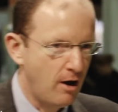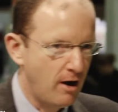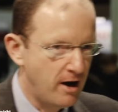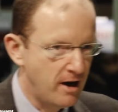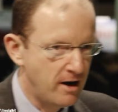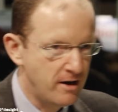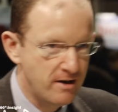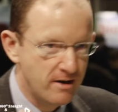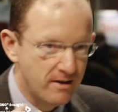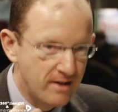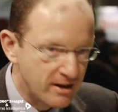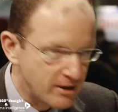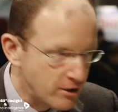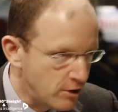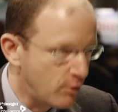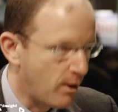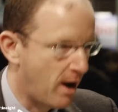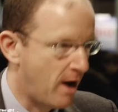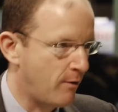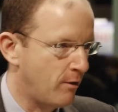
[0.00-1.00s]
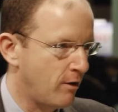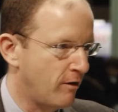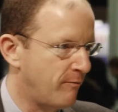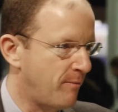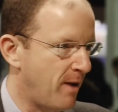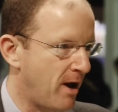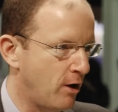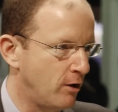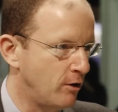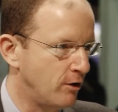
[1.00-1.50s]
in this new area of
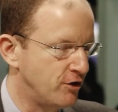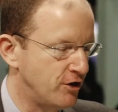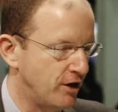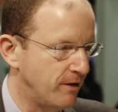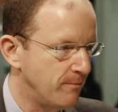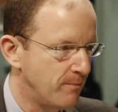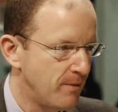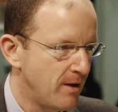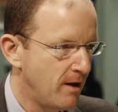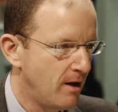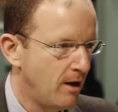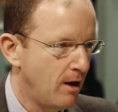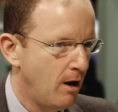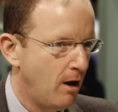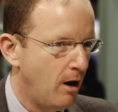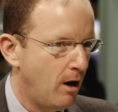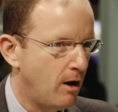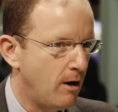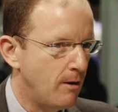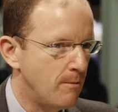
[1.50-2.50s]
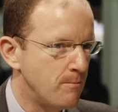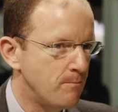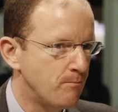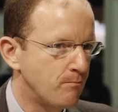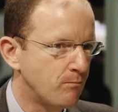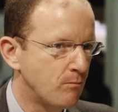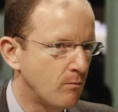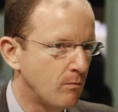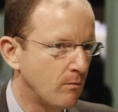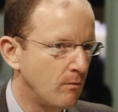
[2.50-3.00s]
biology.
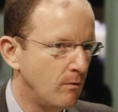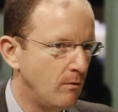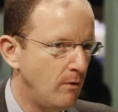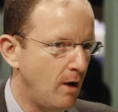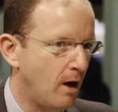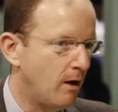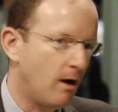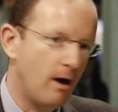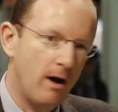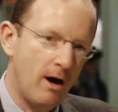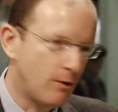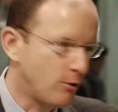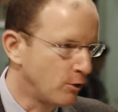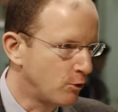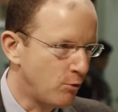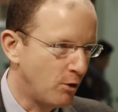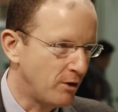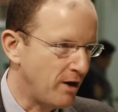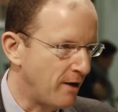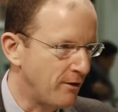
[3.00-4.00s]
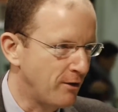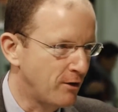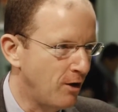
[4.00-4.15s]
I could quote other